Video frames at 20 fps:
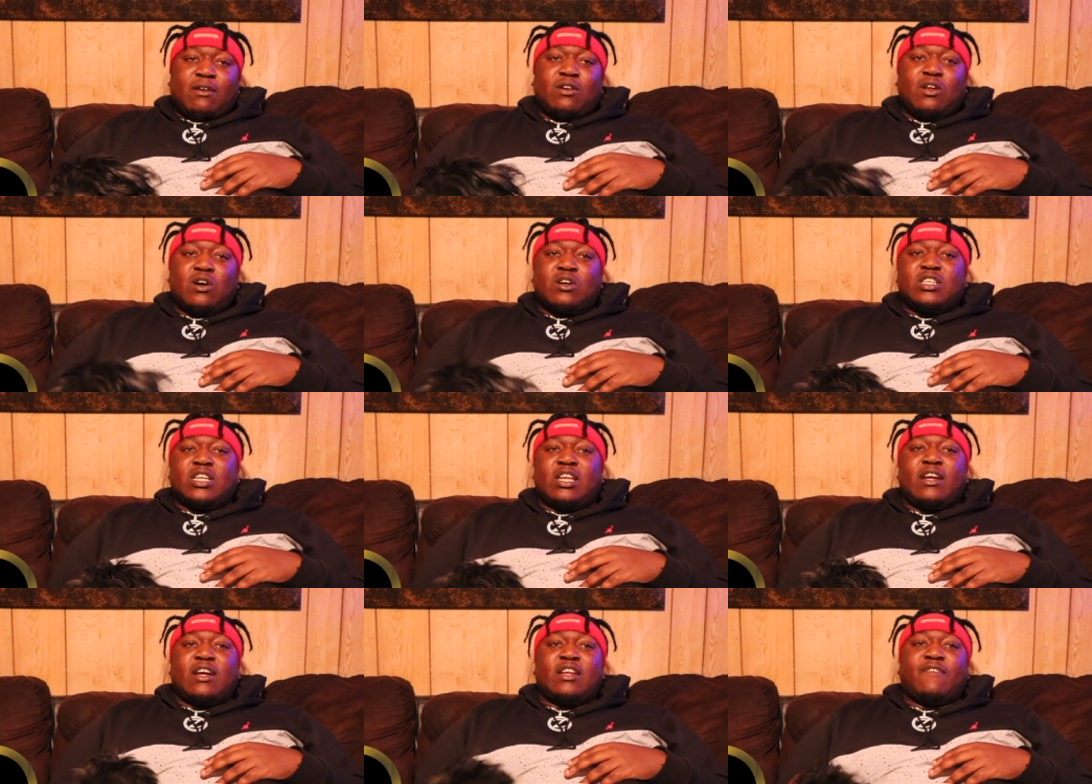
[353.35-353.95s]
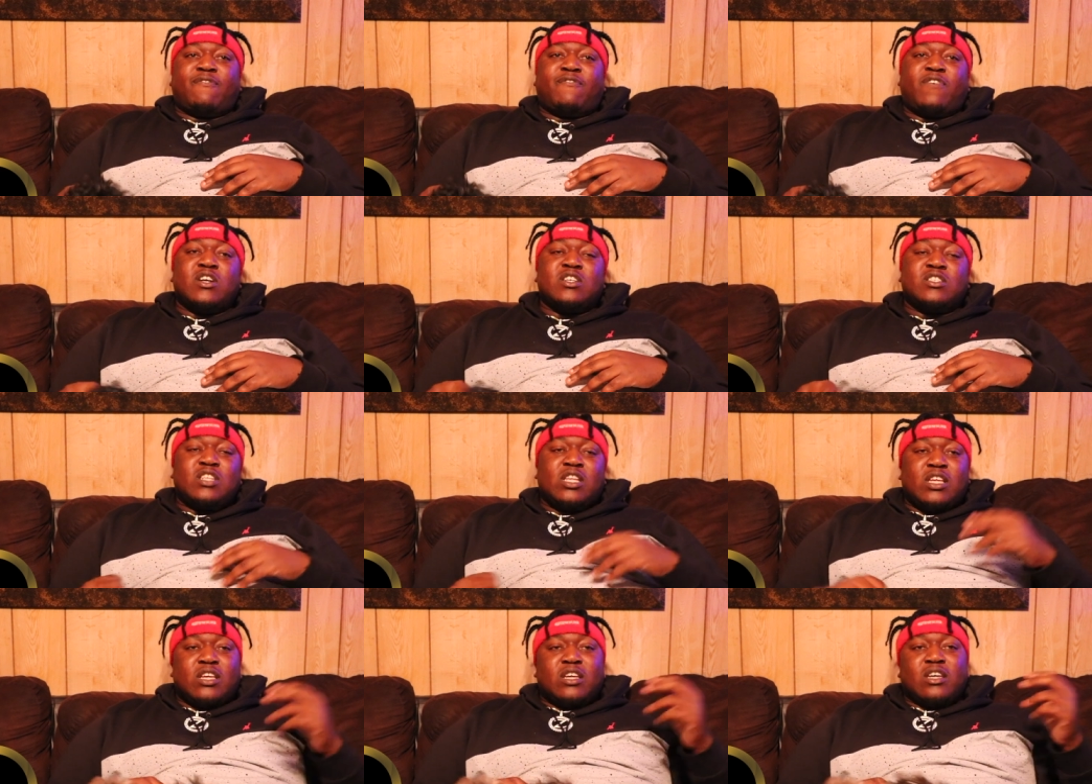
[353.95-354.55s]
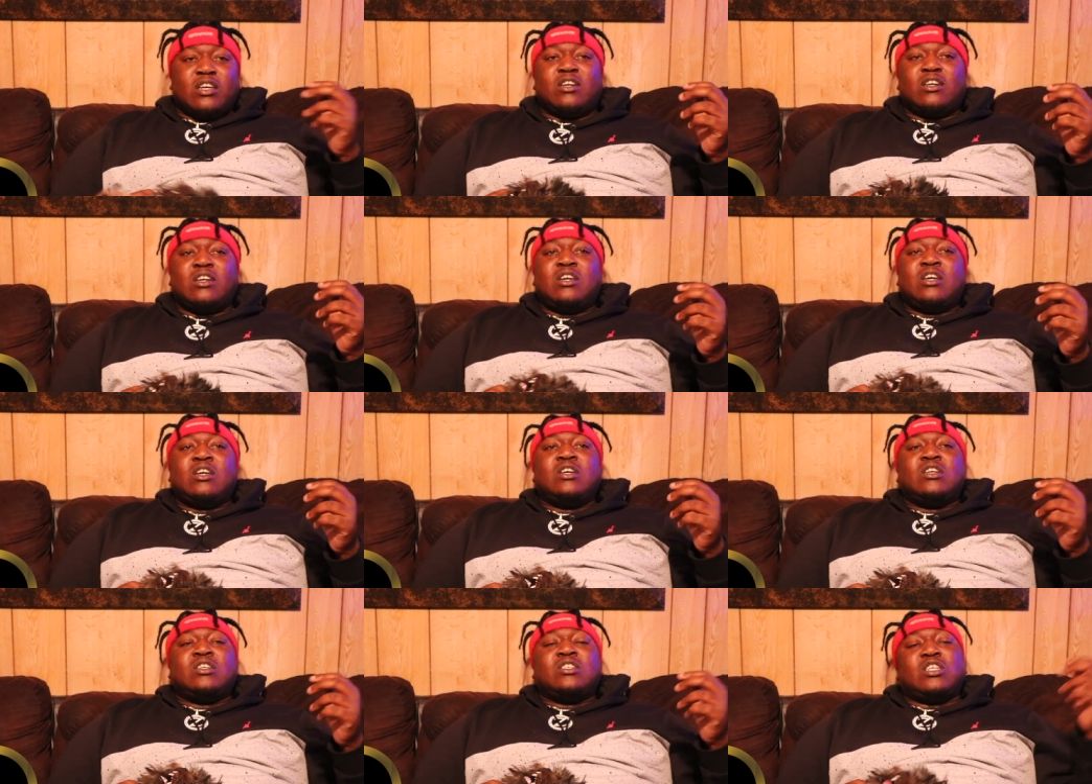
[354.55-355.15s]
You know what I'm saying? The first of the year,
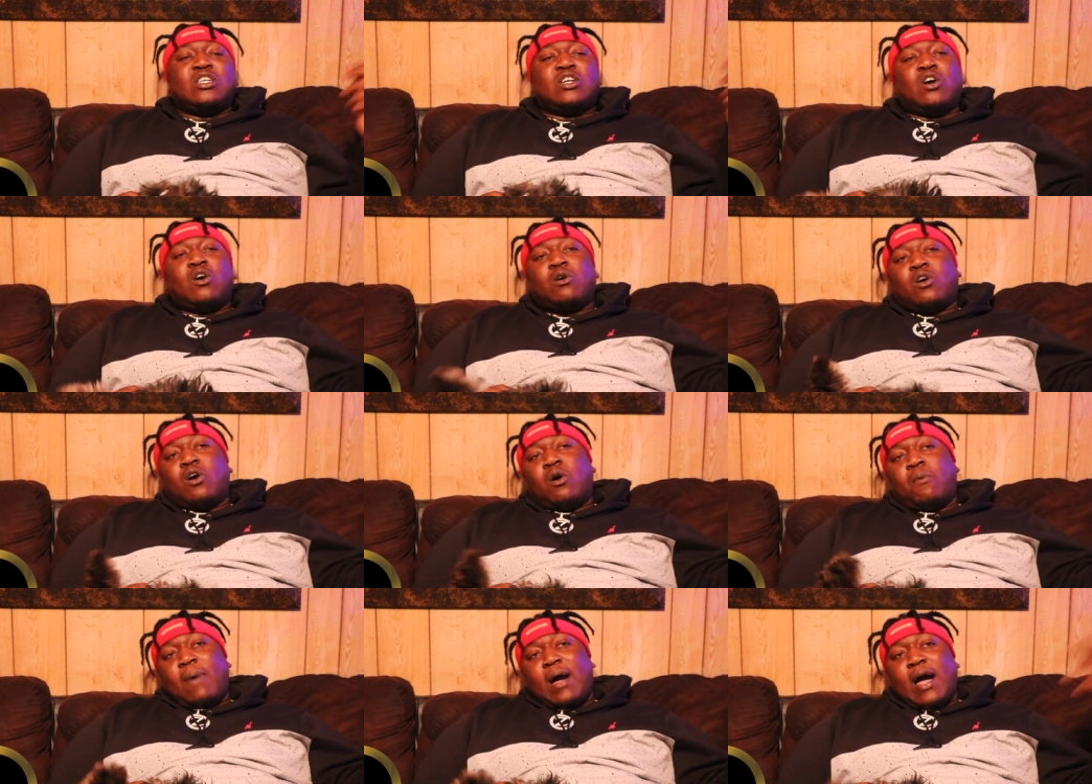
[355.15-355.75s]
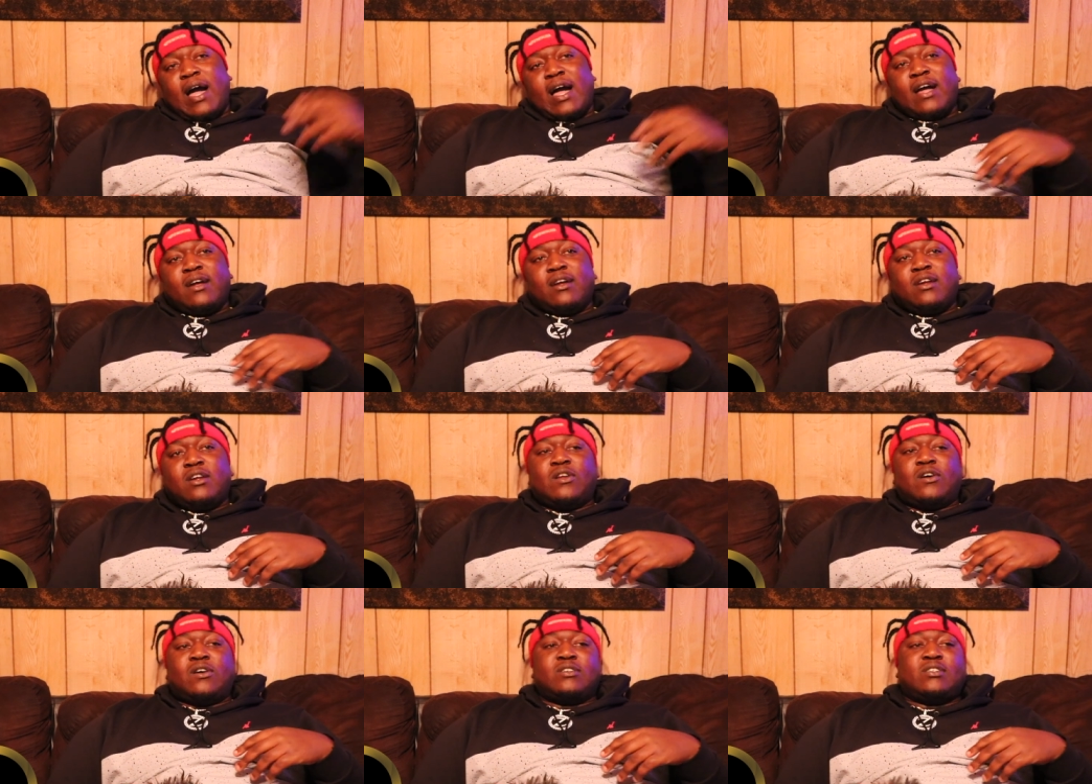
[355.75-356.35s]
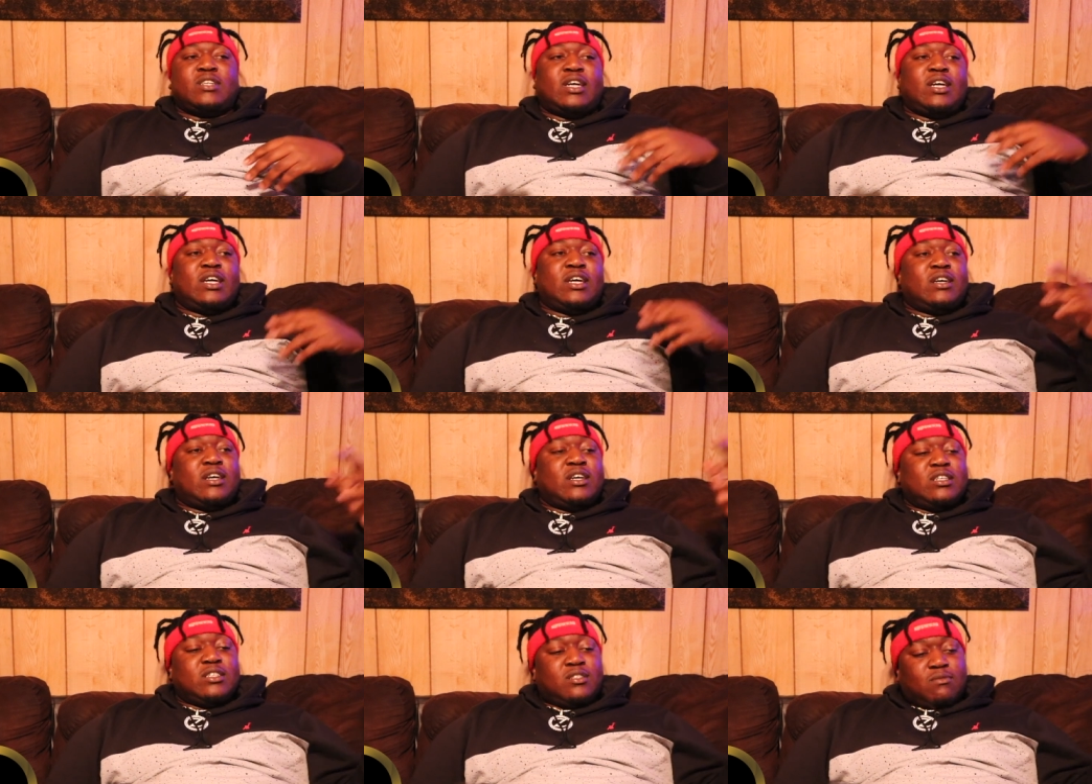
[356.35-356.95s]
she gonna go buy, you know what I'm
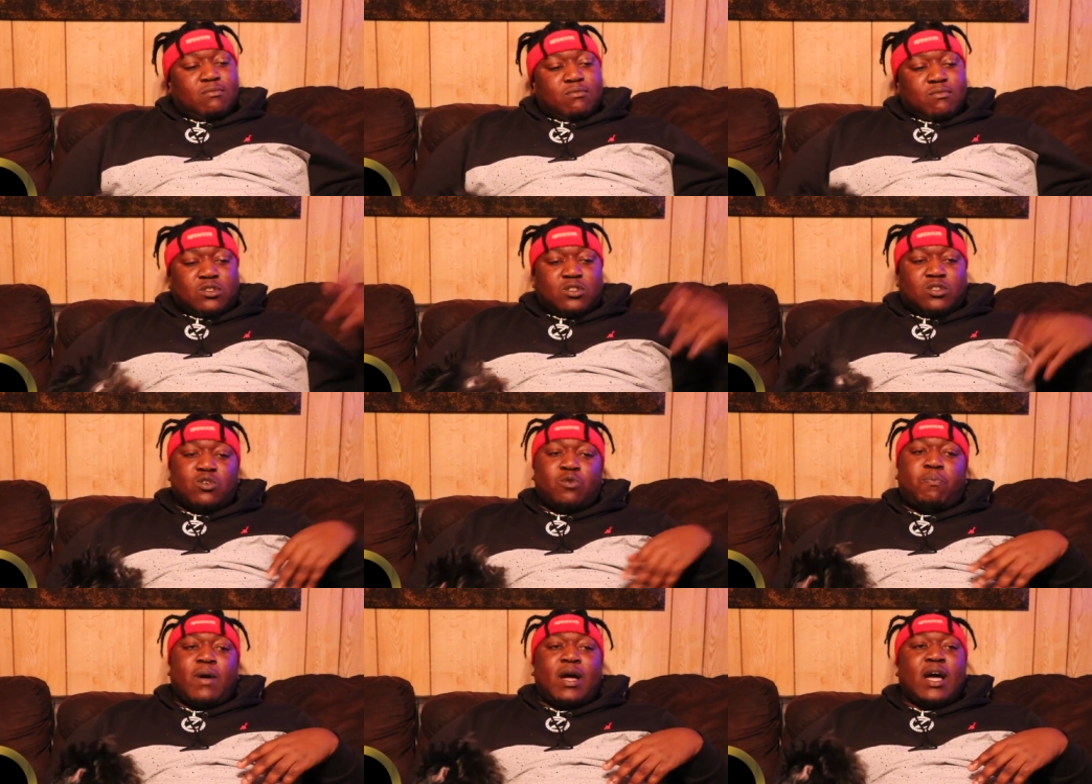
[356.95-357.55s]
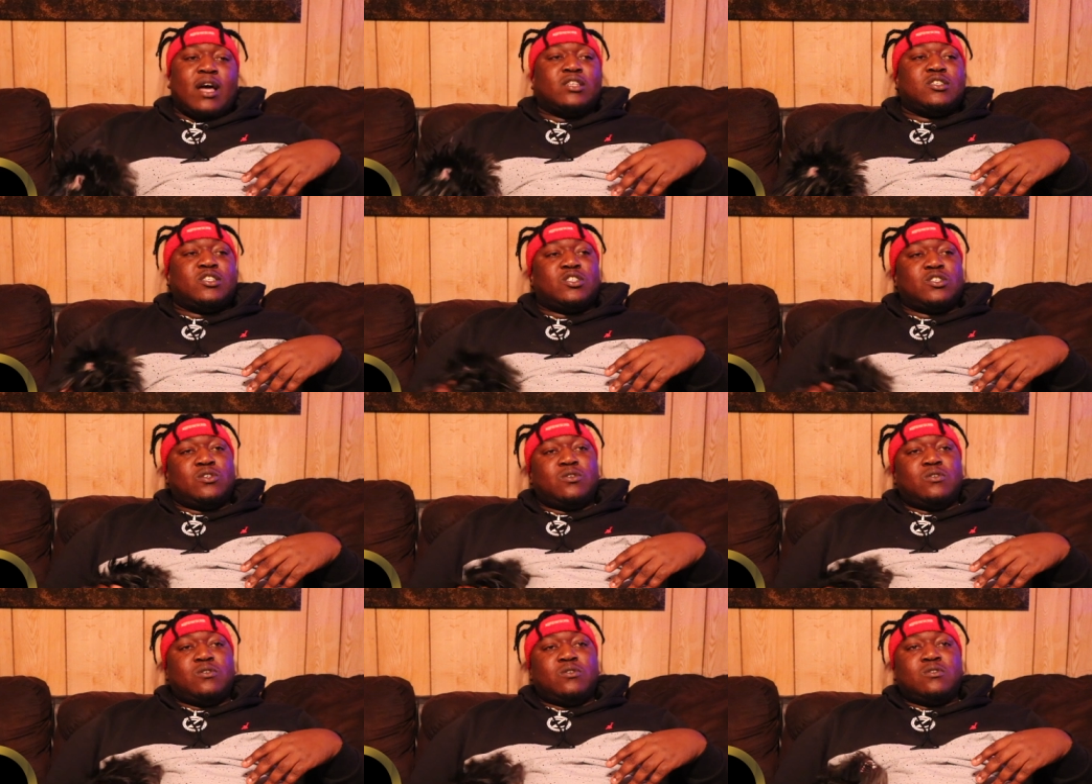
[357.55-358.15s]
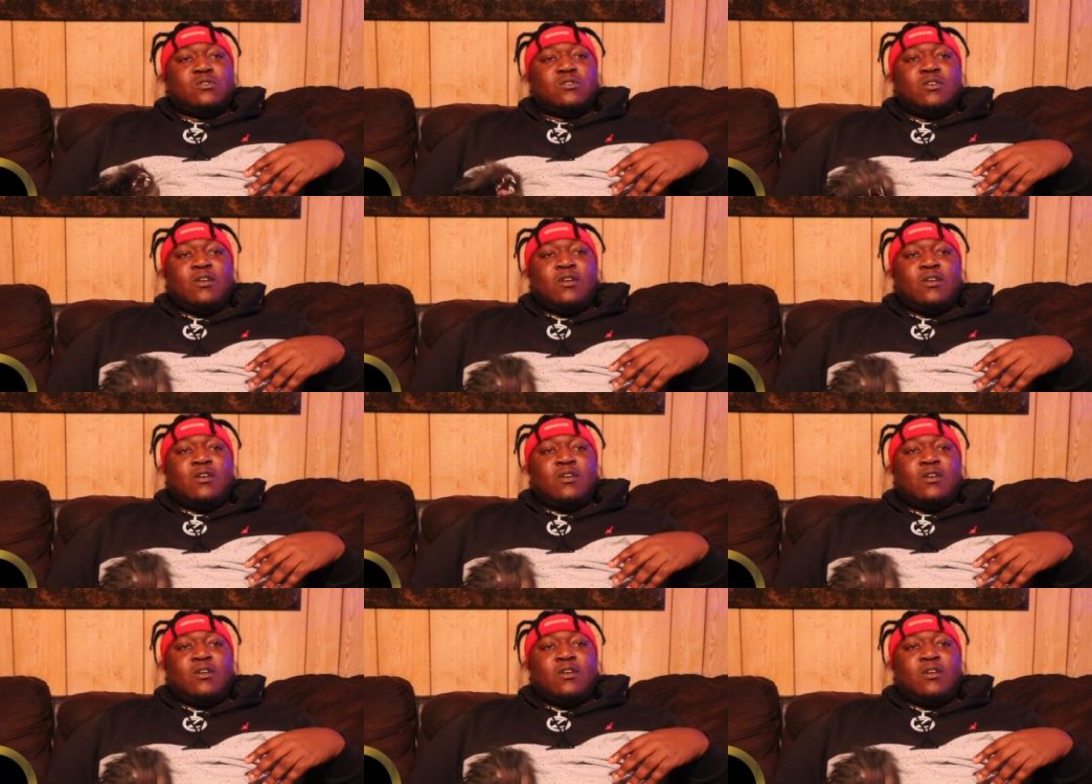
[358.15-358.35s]
saying, us two pairs of shoes.